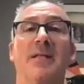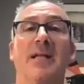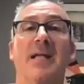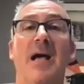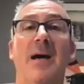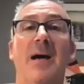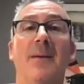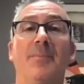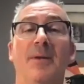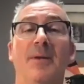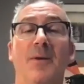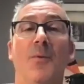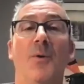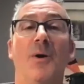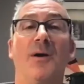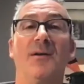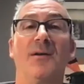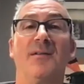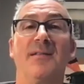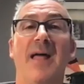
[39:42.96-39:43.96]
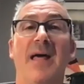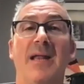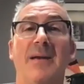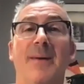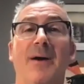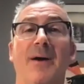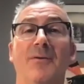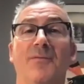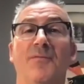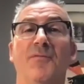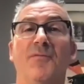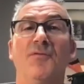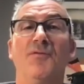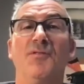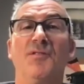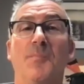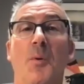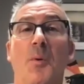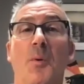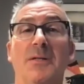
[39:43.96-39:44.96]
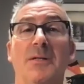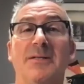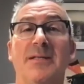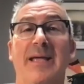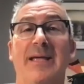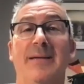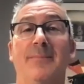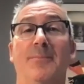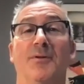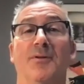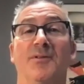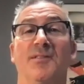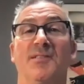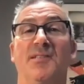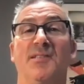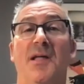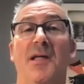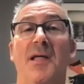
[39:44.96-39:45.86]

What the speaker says: company where it's not about foosball tables